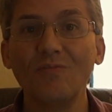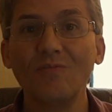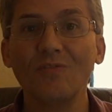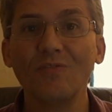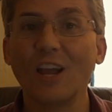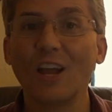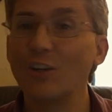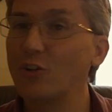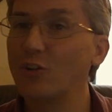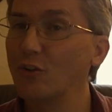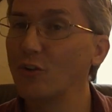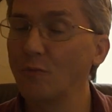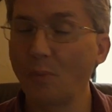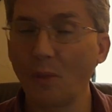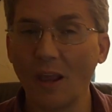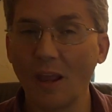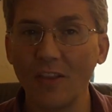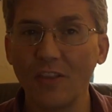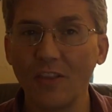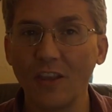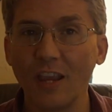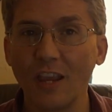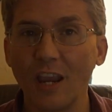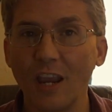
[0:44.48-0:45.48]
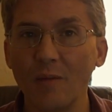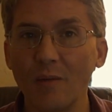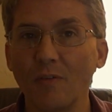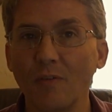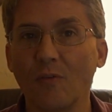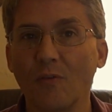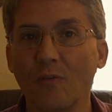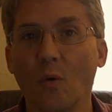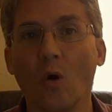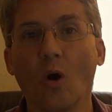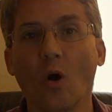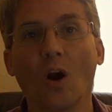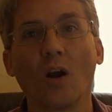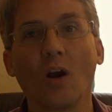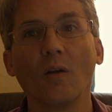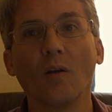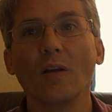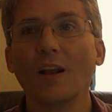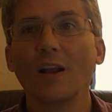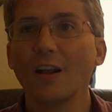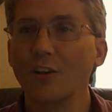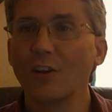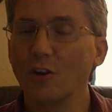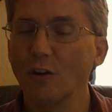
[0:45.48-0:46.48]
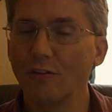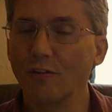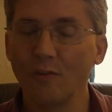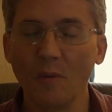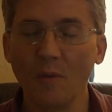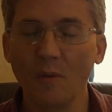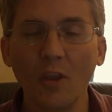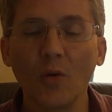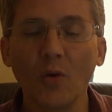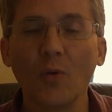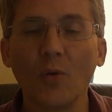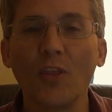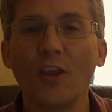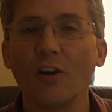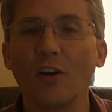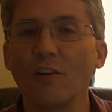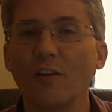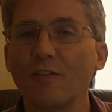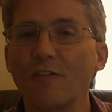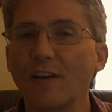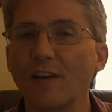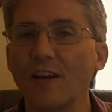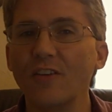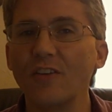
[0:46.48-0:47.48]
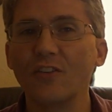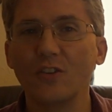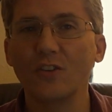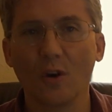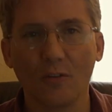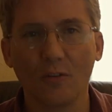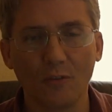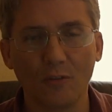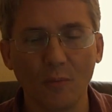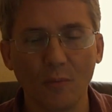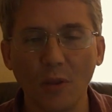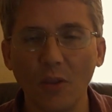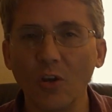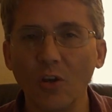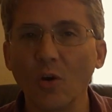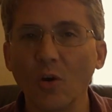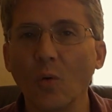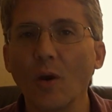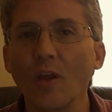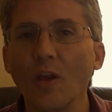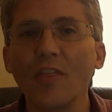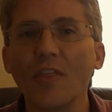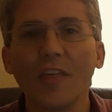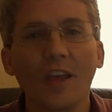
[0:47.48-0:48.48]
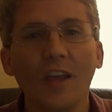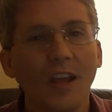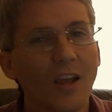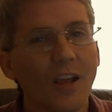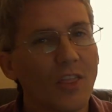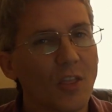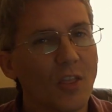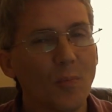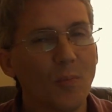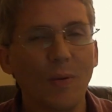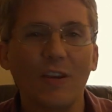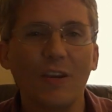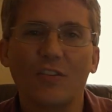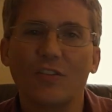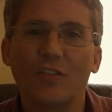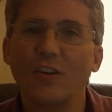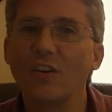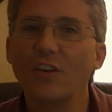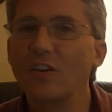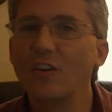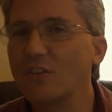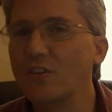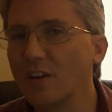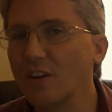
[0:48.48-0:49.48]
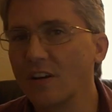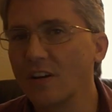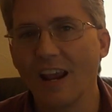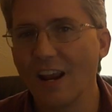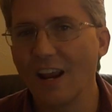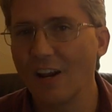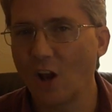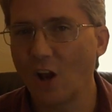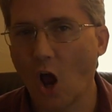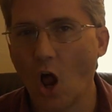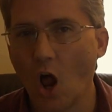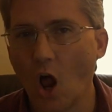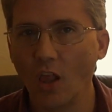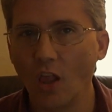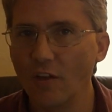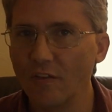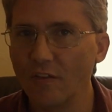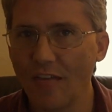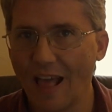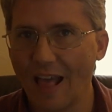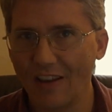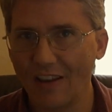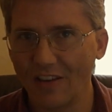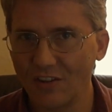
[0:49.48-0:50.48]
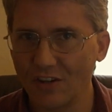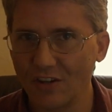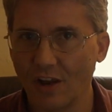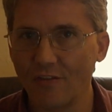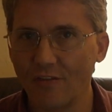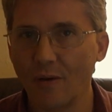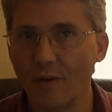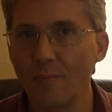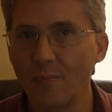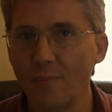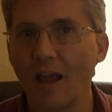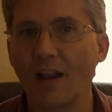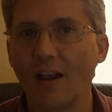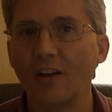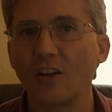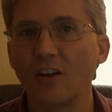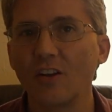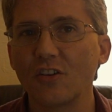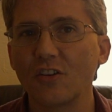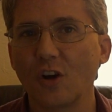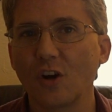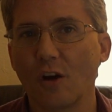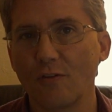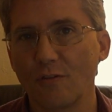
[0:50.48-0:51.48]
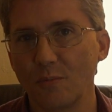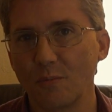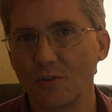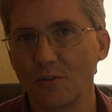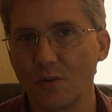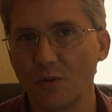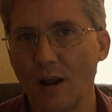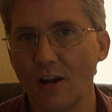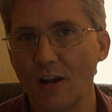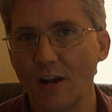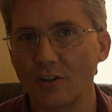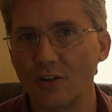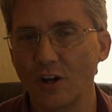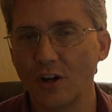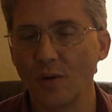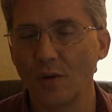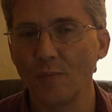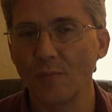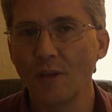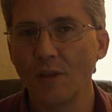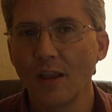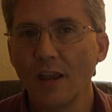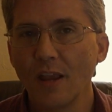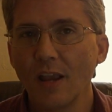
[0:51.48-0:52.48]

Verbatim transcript: that you've played the game before, you're familiar with the interface, you're familiar with the pieces and, and all of that stuff. I'm not going to start from scratch here.